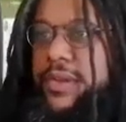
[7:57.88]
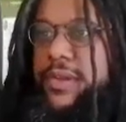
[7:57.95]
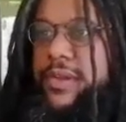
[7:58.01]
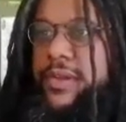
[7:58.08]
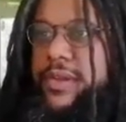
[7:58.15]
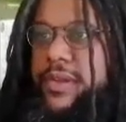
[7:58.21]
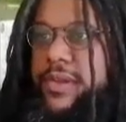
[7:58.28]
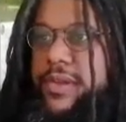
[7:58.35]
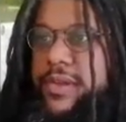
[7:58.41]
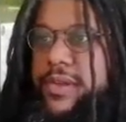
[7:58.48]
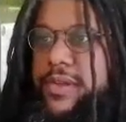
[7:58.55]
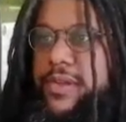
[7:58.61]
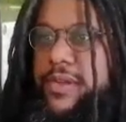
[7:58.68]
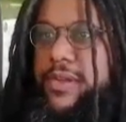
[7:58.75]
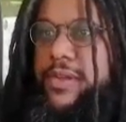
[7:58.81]

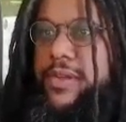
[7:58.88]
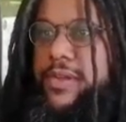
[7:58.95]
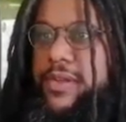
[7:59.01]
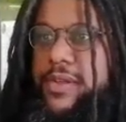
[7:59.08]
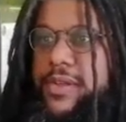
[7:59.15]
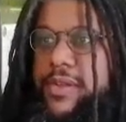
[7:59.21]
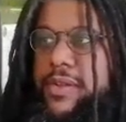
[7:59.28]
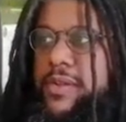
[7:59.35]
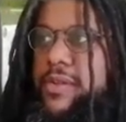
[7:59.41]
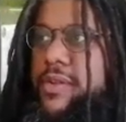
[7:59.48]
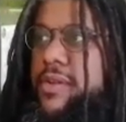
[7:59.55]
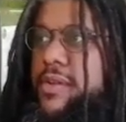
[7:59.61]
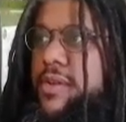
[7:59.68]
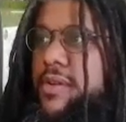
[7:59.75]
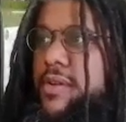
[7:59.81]

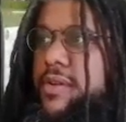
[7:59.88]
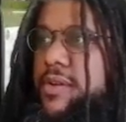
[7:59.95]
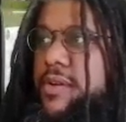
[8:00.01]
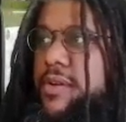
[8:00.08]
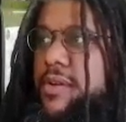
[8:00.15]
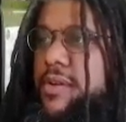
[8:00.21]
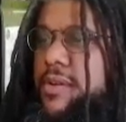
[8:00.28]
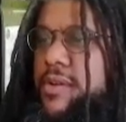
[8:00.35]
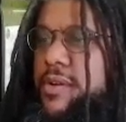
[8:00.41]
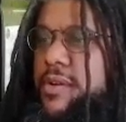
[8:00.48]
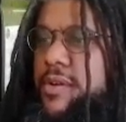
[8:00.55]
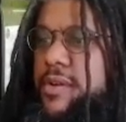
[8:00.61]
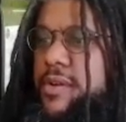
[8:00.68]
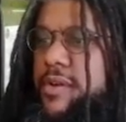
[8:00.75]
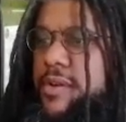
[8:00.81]

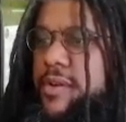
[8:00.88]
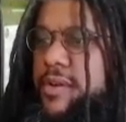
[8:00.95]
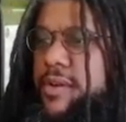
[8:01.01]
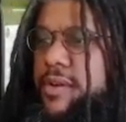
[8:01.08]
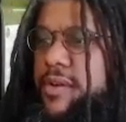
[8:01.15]
[no speech]